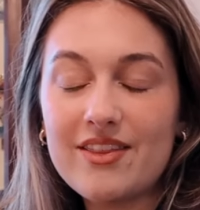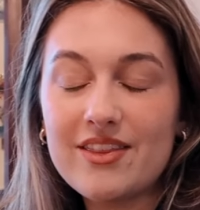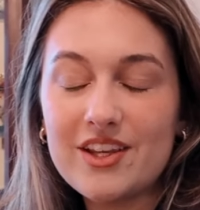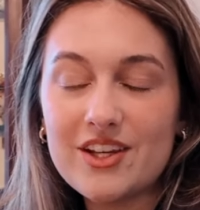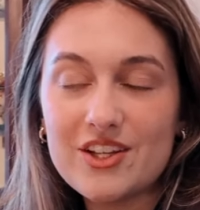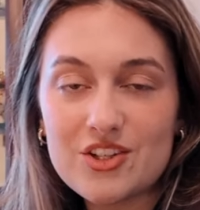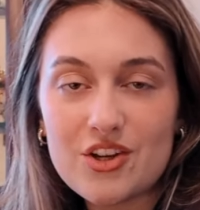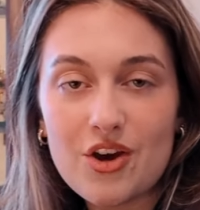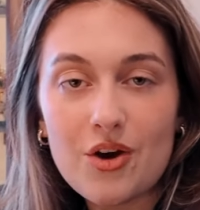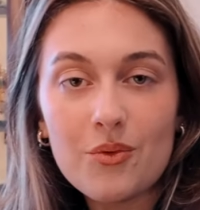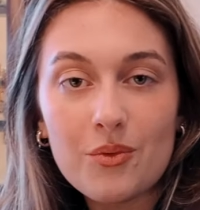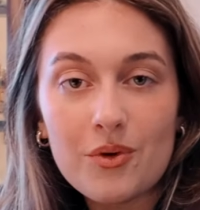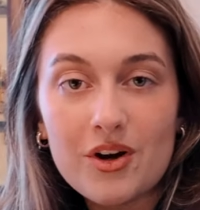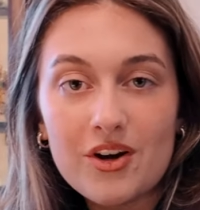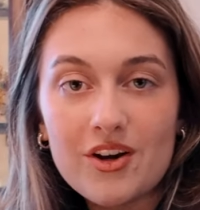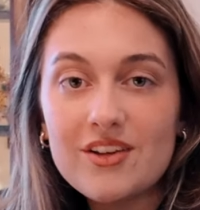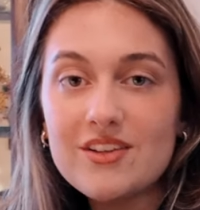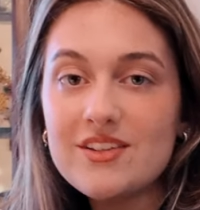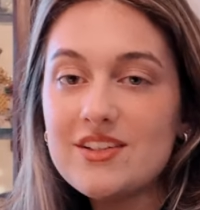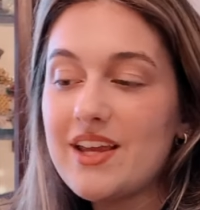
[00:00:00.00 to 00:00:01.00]
the adult
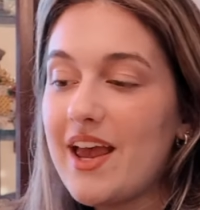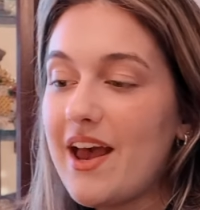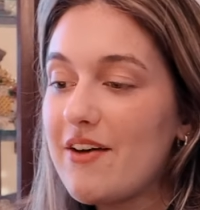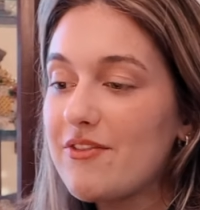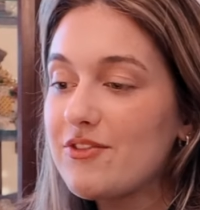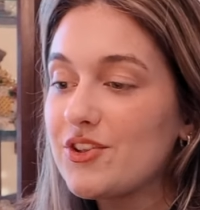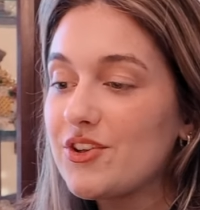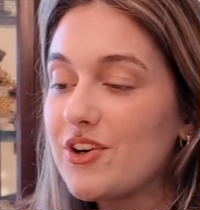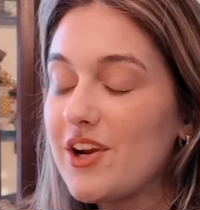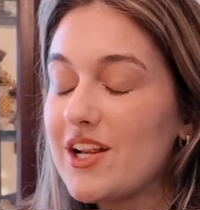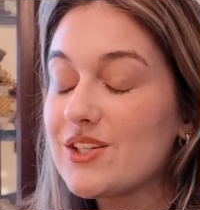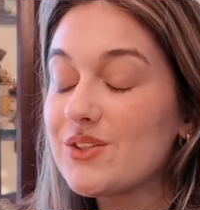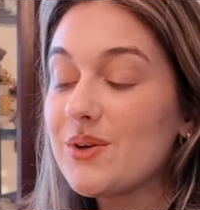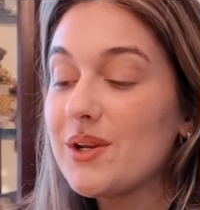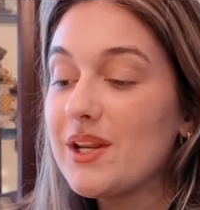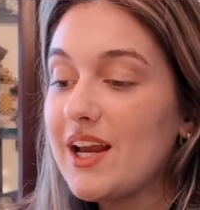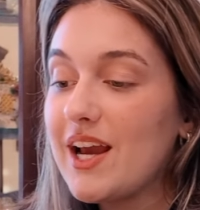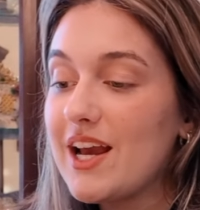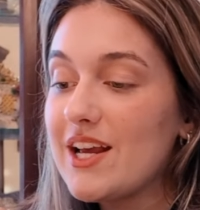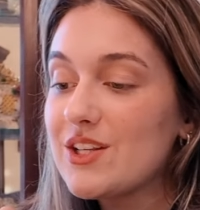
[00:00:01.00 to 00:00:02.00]
world after
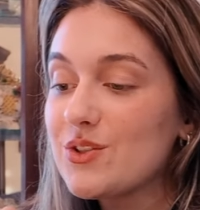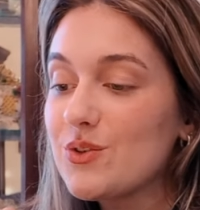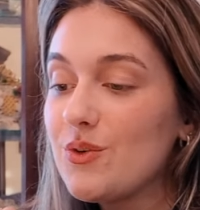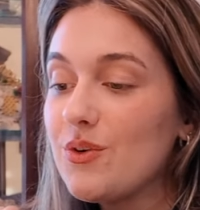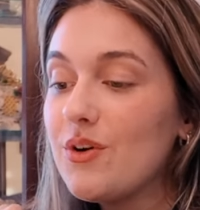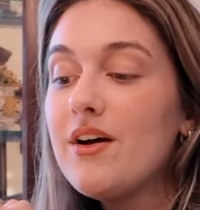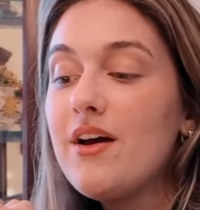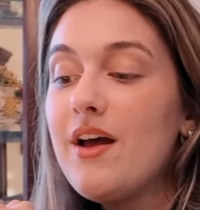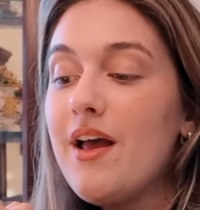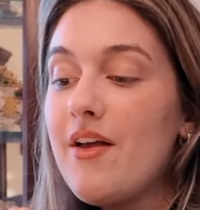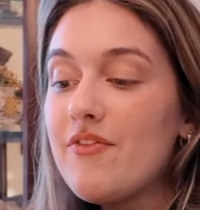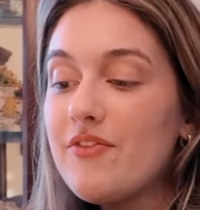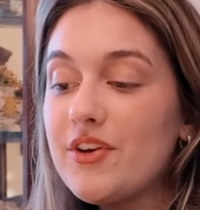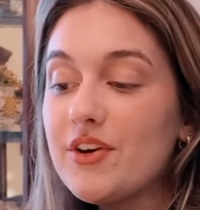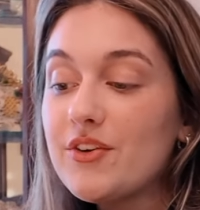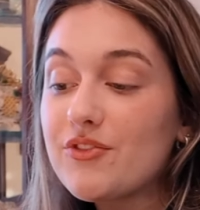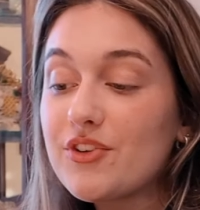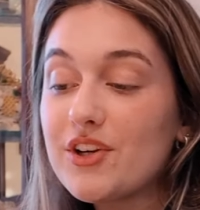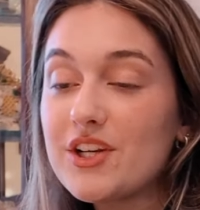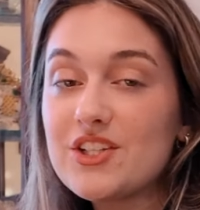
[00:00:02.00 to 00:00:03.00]
graduating high school,
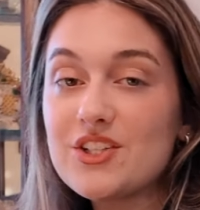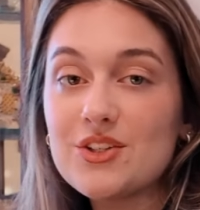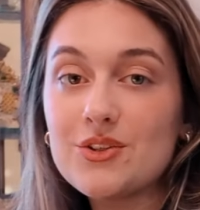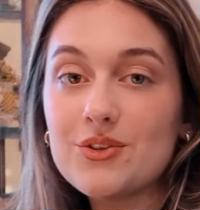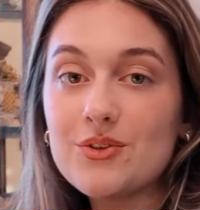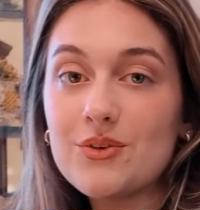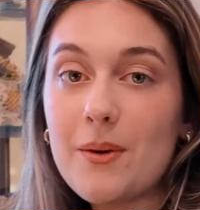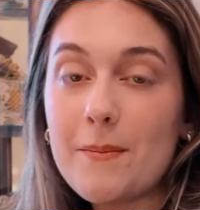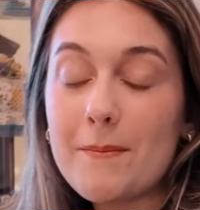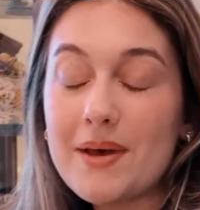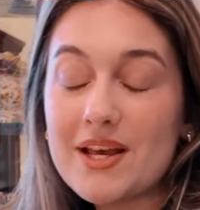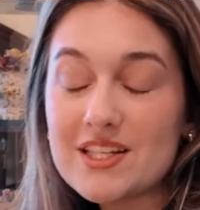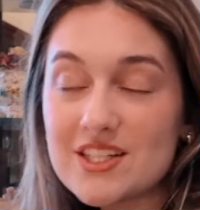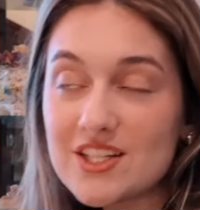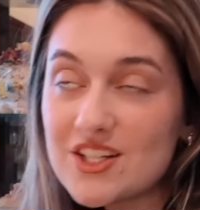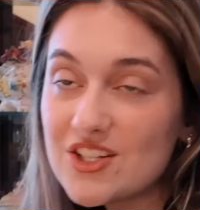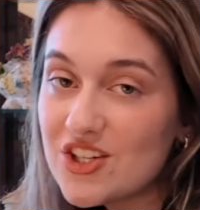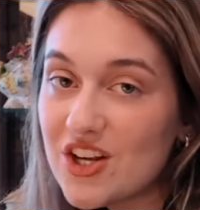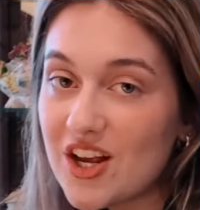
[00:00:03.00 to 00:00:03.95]
feel free to message